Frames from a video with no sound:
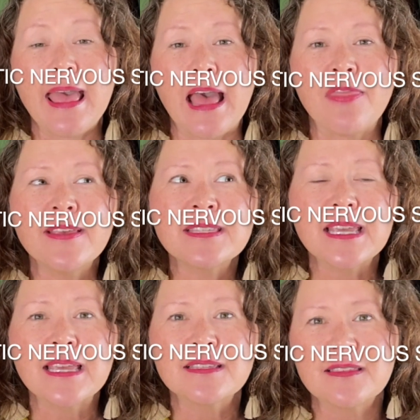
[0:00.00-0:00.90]
And this
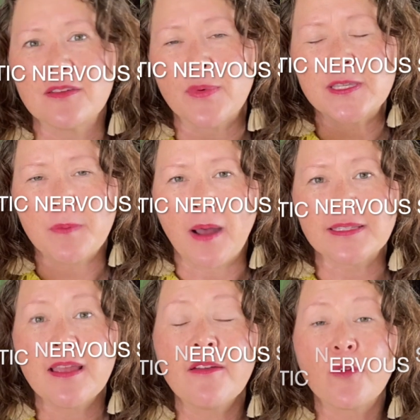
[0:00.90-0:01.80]
is the
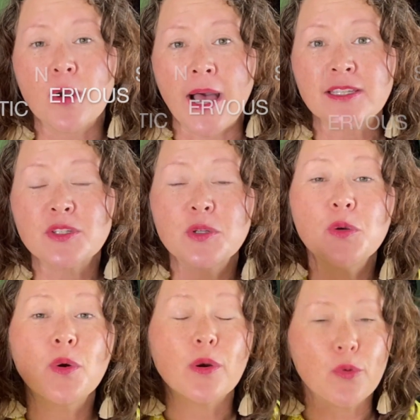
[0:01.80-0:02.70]
response for us to